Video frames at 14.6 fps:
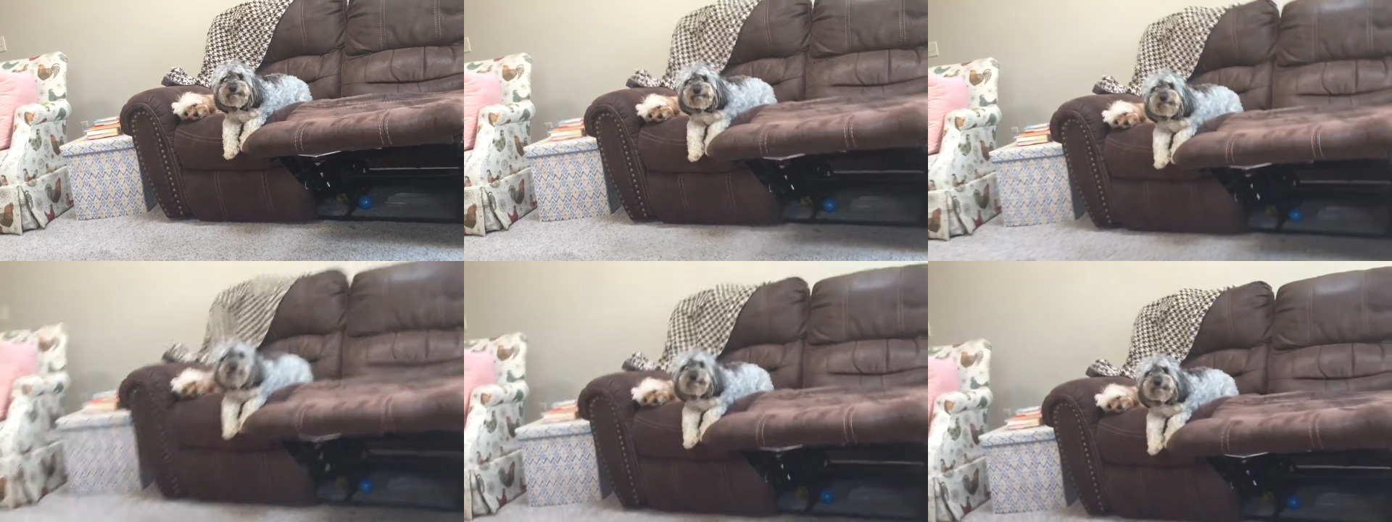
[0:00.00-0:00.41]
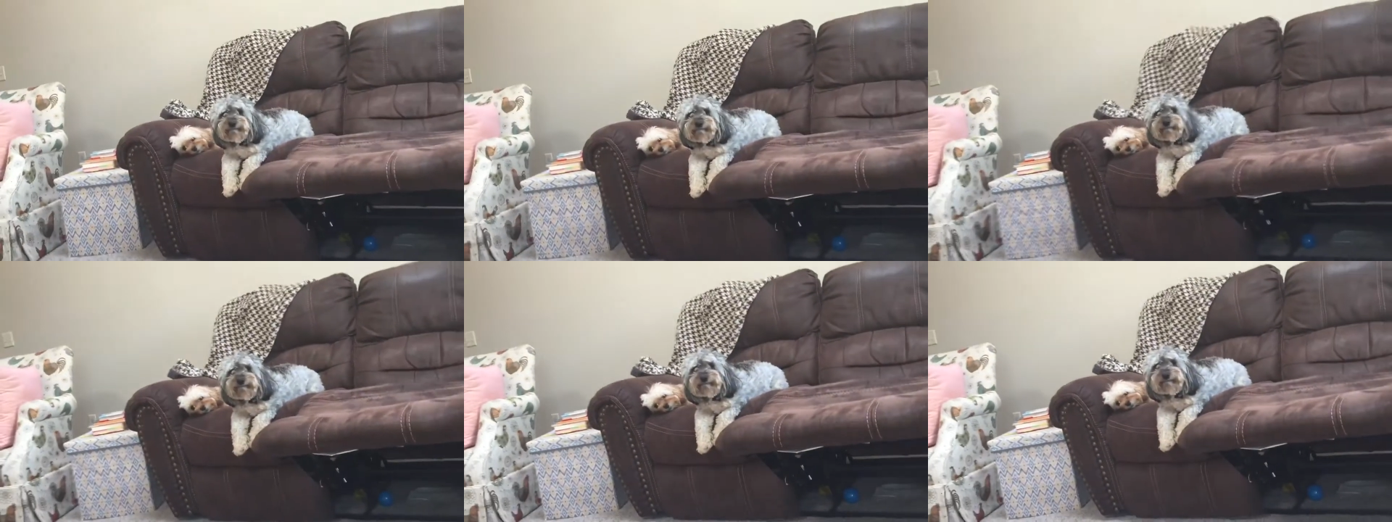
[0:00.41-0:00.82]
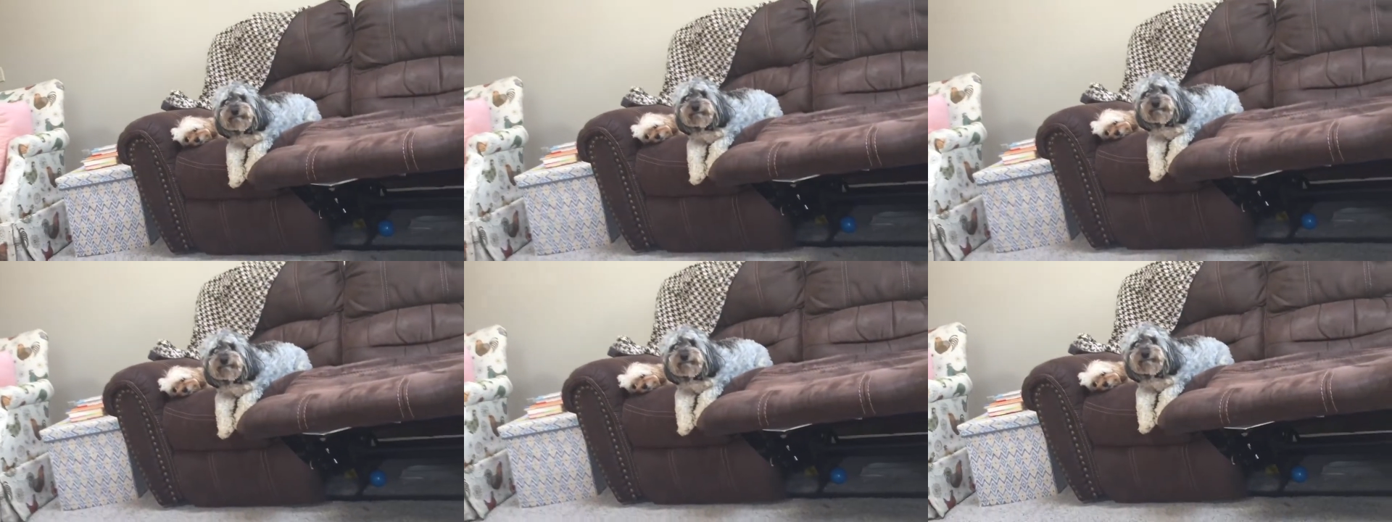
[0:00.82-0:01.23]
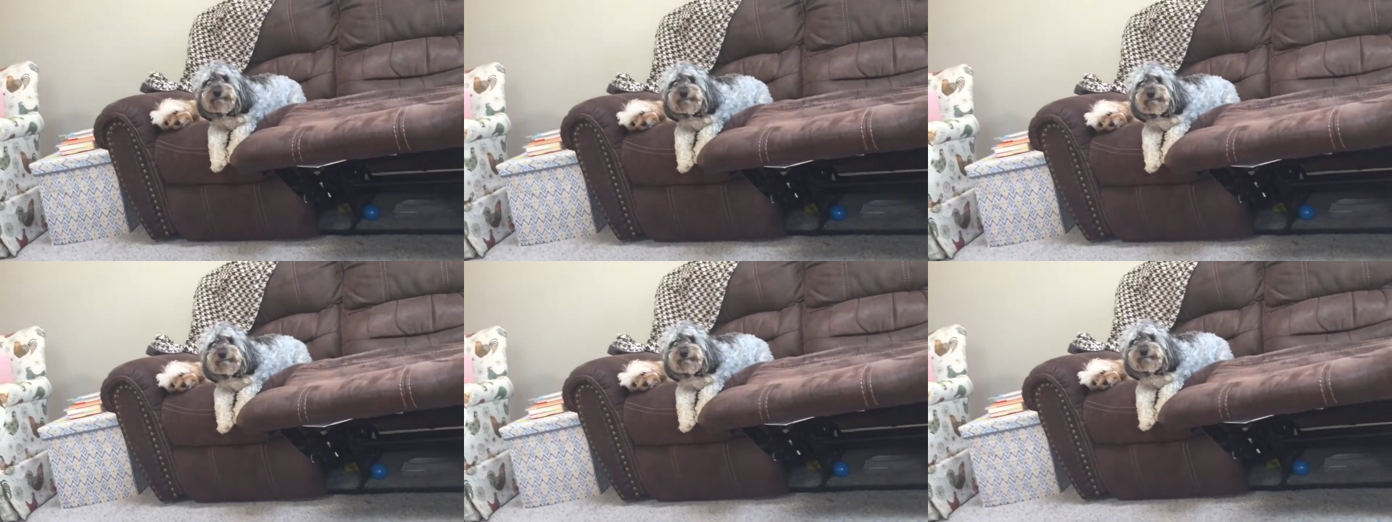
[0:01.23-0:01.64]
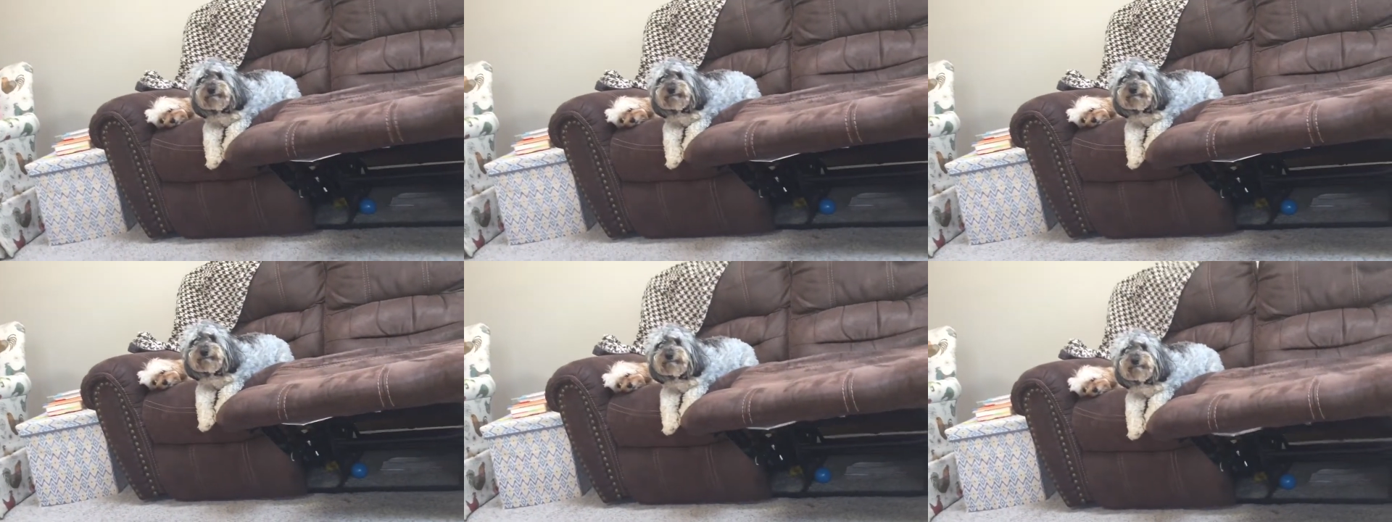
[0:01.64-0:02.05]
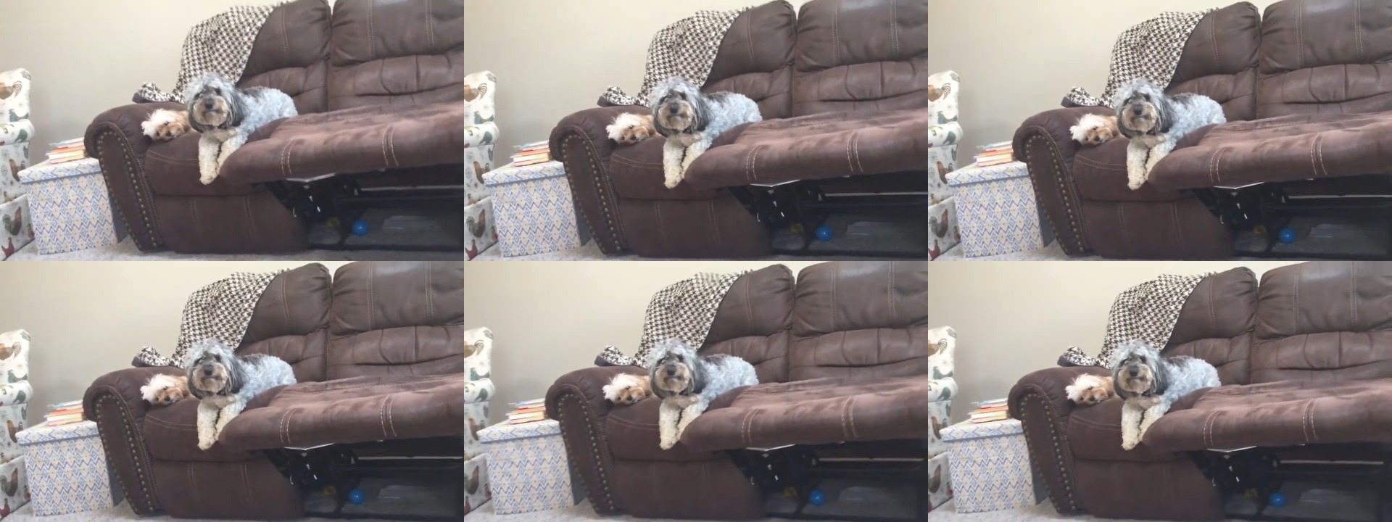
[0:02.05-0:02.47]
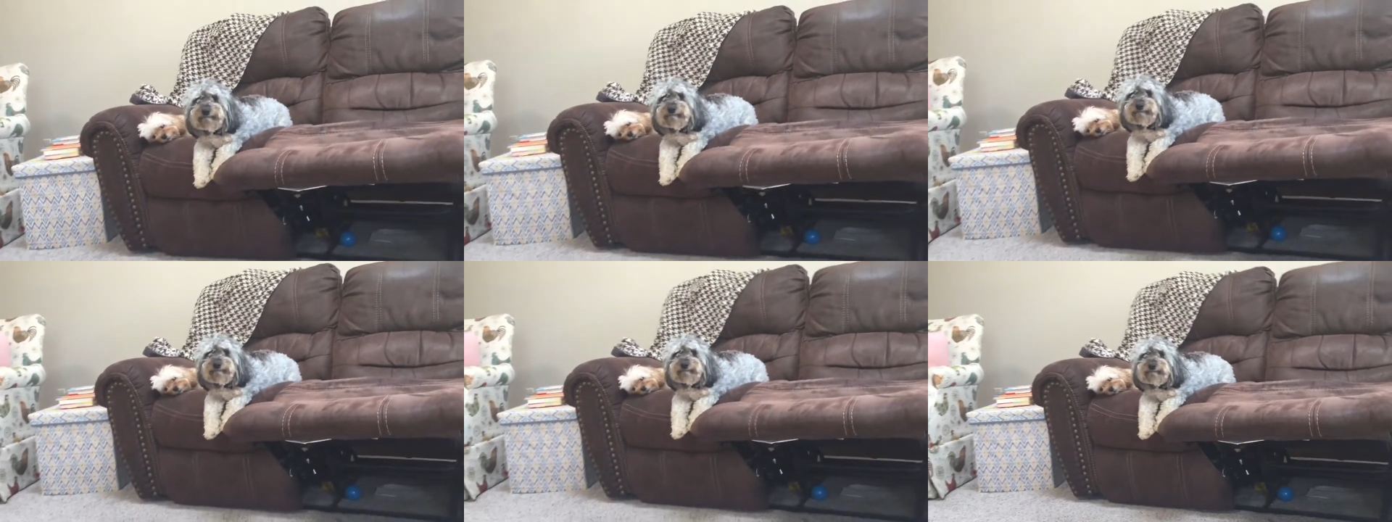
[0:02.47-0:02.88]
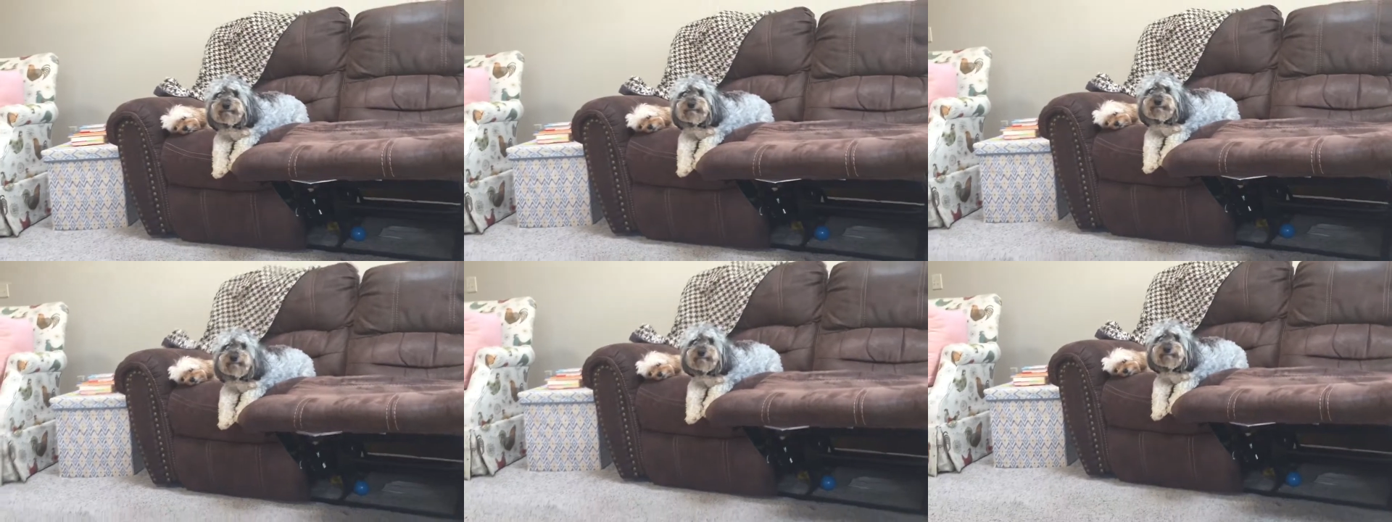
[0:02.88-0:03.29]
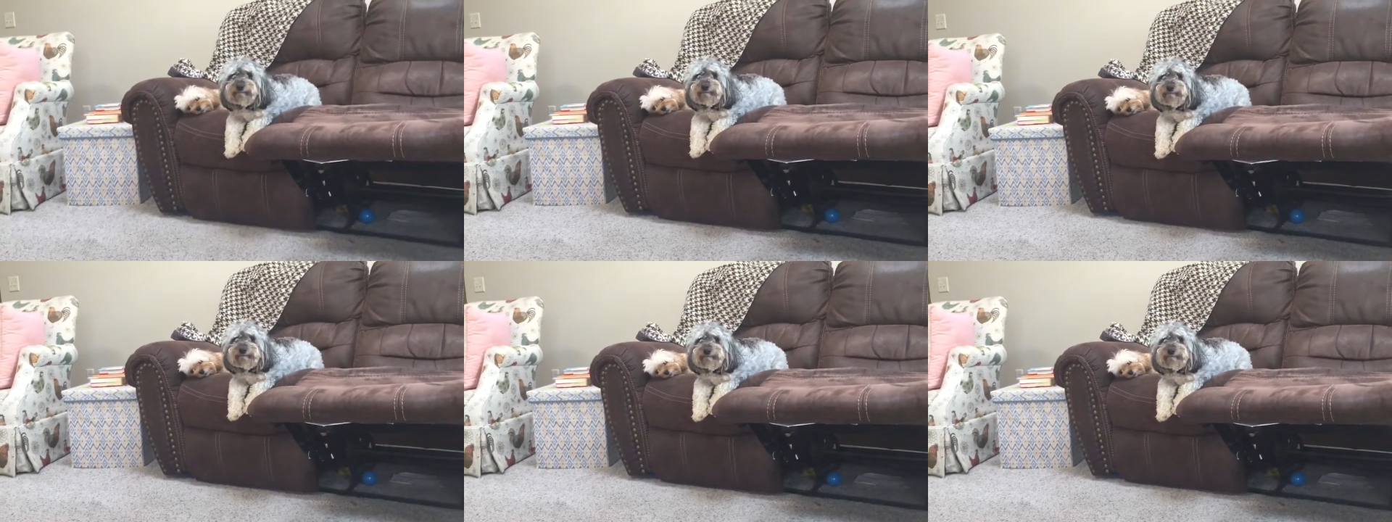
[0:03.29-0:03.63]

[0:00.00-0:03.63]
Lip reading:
Nobody's mouth can be seen.